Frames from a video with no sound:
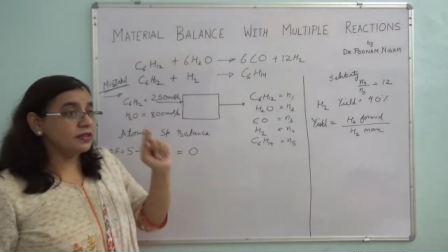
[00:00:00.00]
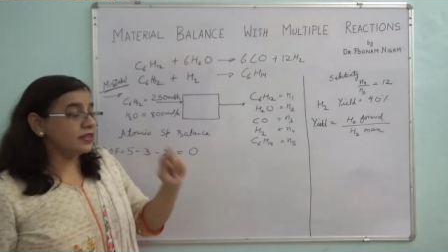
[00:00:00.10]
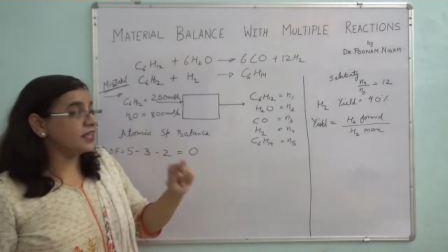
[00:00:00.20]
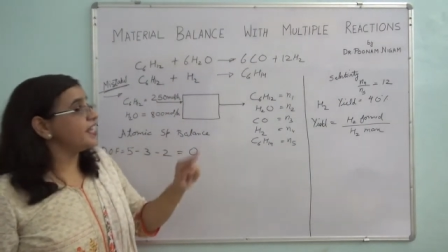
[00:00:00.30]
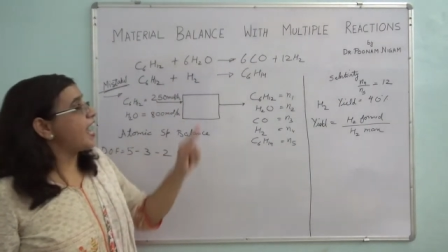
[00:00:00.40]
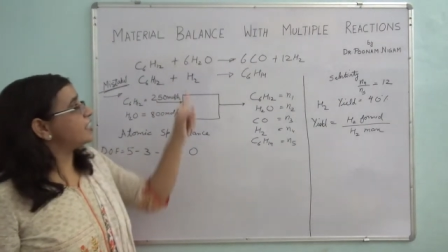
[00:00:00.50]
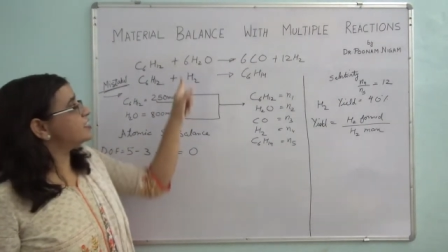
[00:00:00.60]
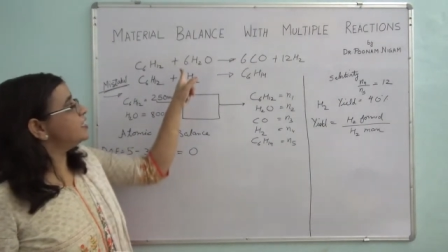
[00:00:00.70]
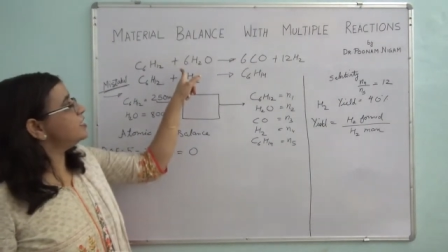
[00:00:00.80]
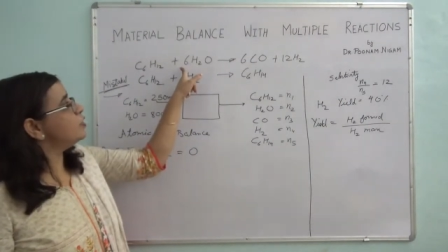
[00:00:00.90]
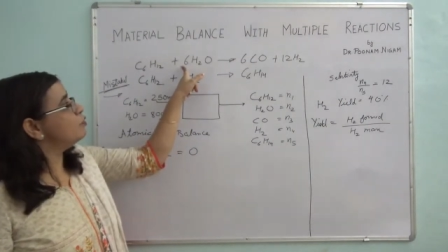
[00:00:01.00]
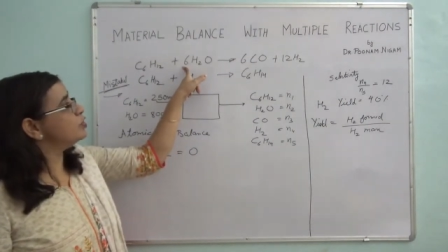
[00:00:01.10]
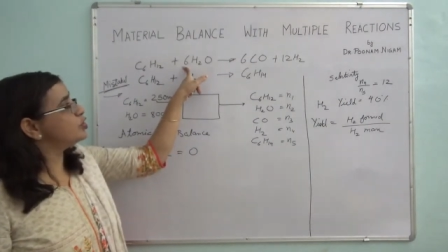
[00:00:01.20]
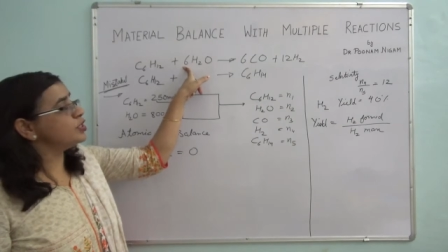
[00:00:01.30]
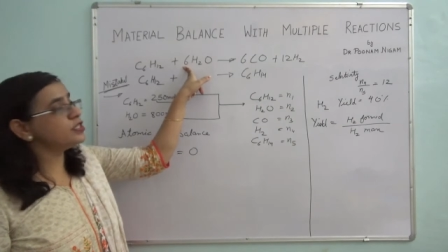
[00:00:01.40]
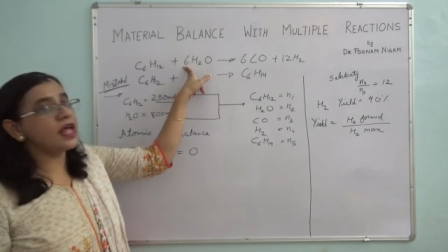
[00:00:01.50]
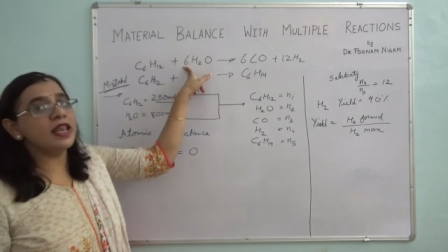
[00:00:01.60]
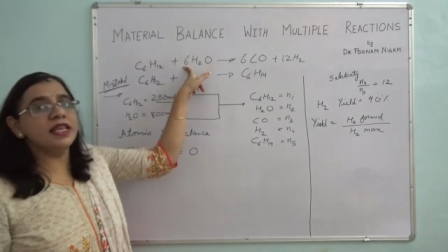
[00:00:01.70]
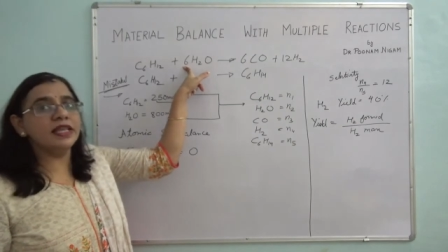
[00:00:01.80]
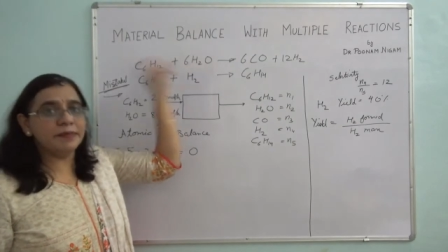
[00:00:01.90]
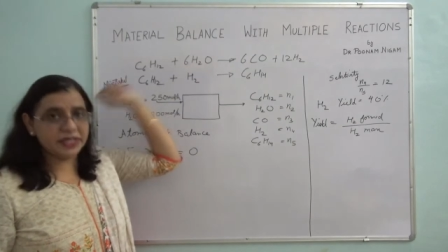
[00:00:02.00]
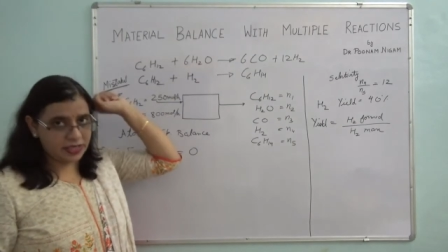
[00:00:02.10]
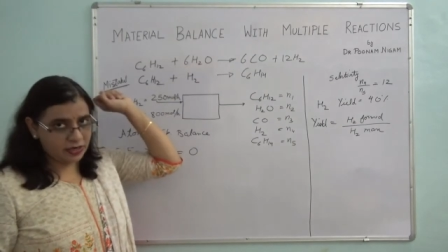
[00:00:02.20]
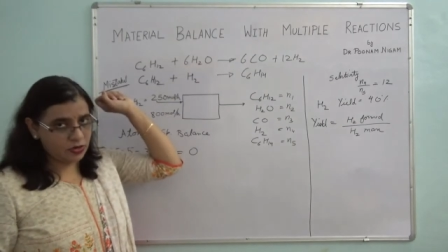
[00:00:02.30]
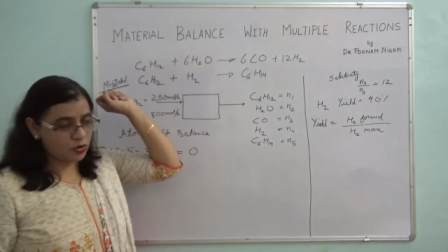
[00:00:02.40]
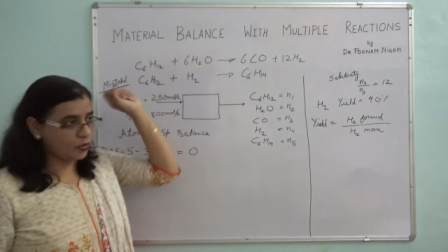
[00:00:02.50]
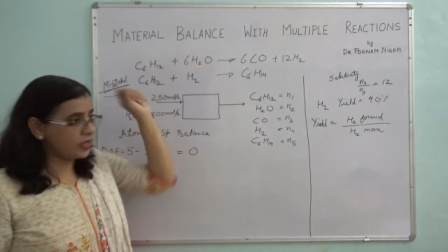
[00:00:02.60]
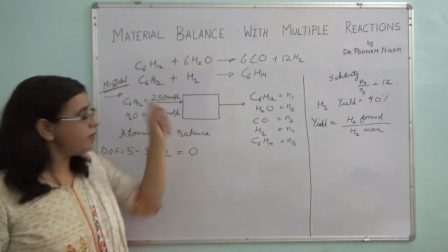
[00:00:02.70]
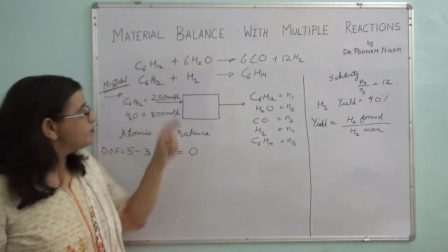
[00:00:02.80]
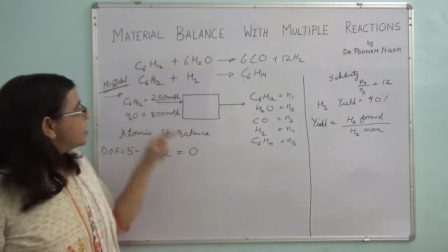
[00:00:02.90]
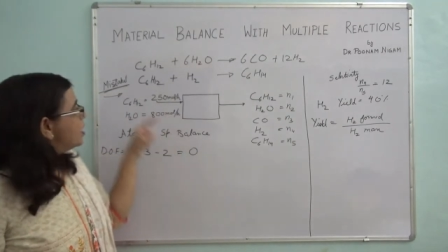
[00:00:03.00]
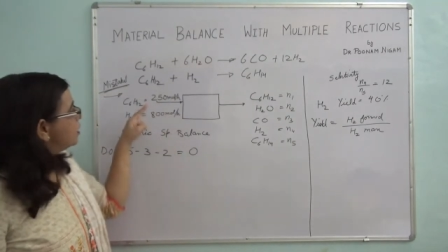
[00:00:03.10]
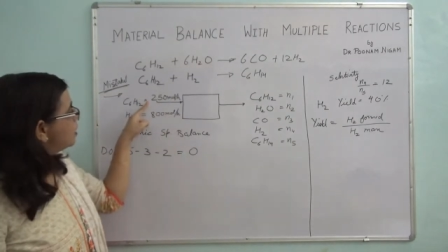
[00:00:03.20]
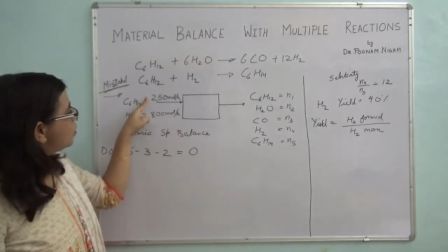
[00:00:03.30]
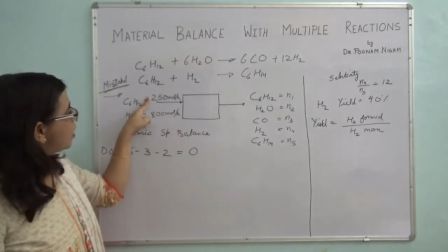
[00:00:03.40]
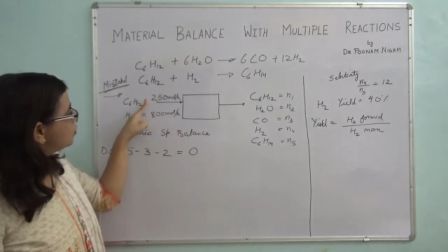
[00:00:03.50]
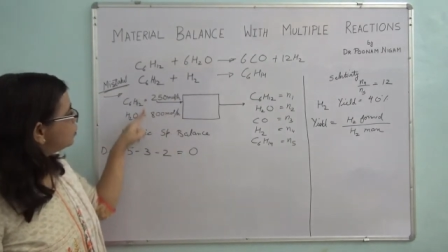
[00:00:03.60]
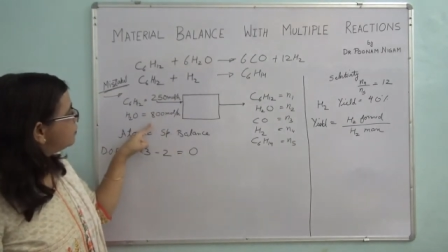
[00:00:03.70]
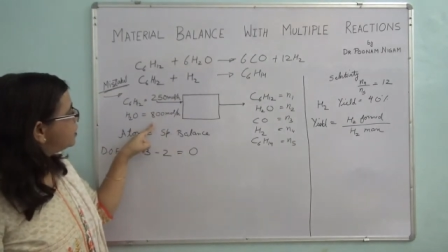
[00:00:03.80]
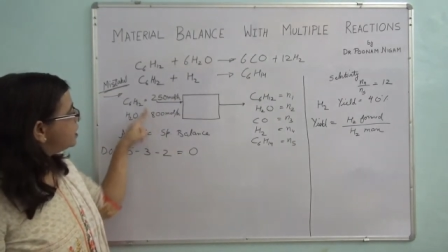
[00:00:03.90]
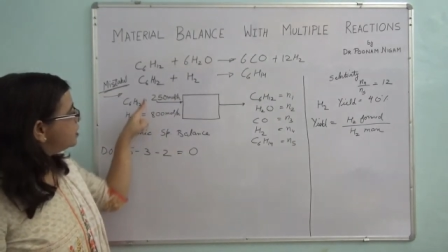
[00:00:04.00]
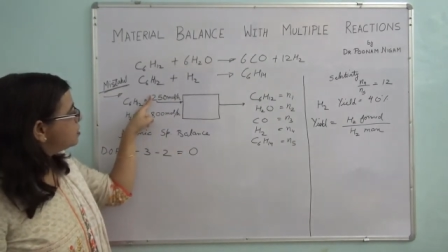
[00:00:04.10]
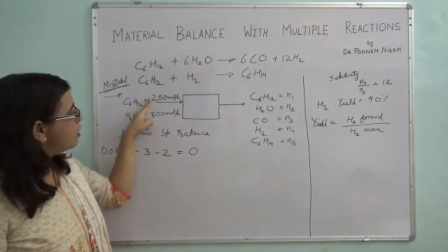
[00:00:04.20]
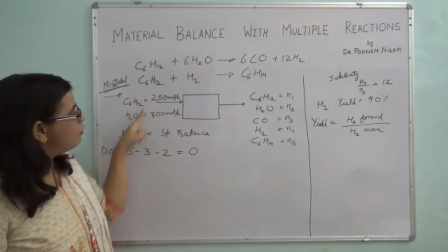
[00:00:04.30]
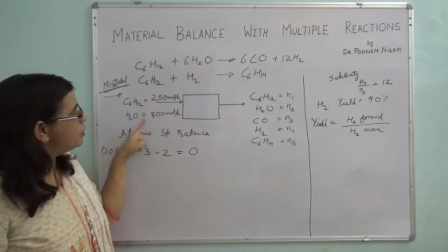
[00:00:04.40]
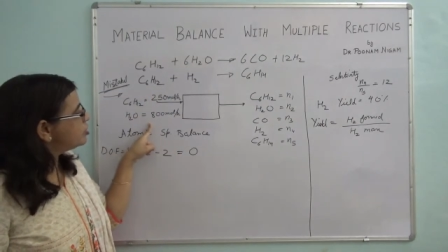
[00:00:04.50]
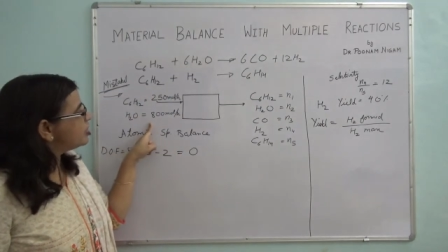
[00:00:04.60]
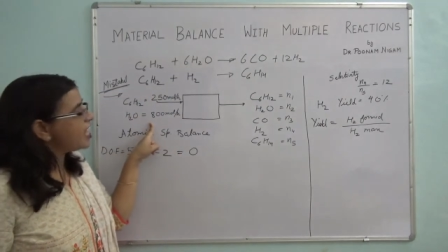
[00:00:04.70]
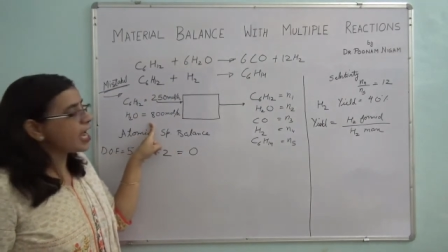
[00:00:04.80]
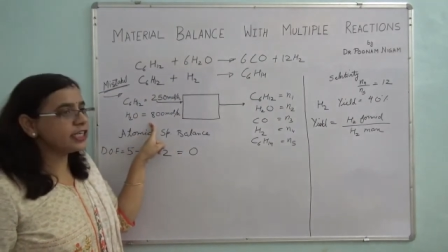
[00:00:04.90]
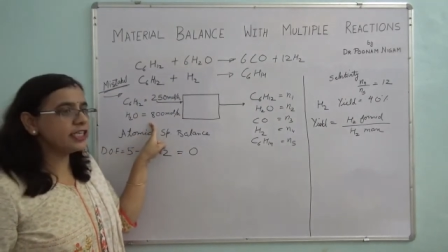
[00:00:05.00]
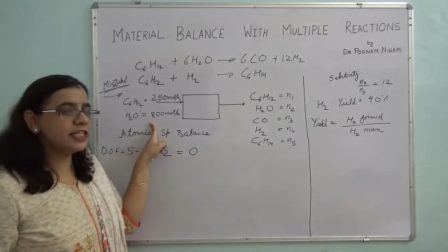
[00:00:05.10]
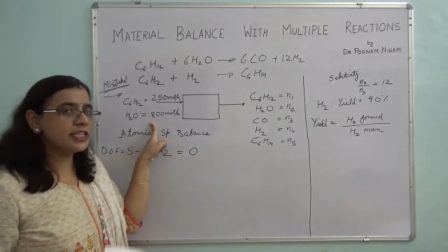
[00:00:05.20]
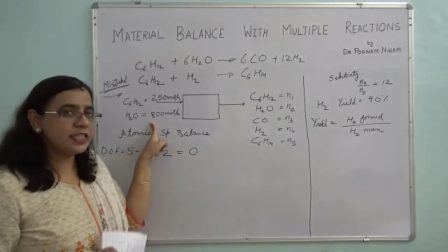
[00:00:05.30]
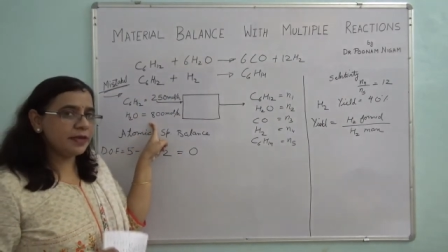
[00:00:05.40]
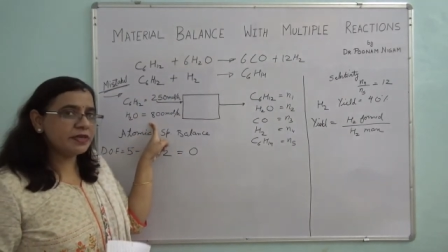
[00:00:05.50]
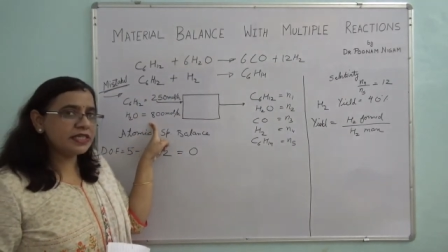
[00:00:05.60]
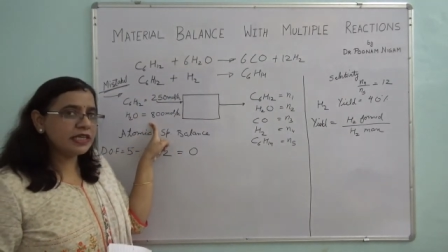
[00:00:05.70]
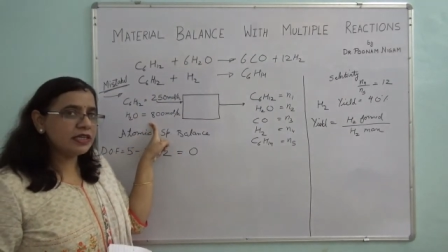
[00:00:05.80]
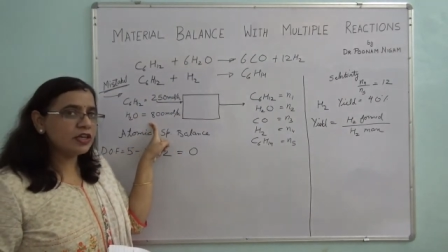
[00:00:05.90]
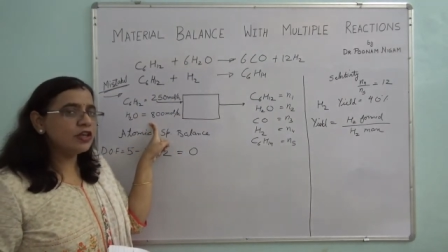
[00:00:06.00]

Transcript: The reactant which is limiting. Okay, now out of these, which reactant is limiting?